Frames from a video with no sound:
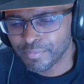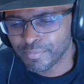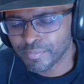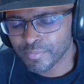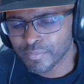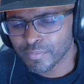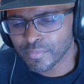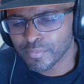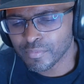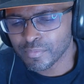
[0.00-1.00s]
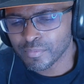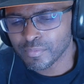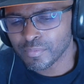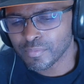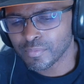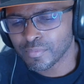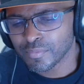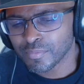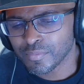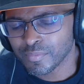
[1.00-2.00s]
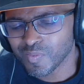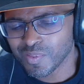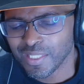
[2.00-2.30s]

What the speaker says: Nobody speaks.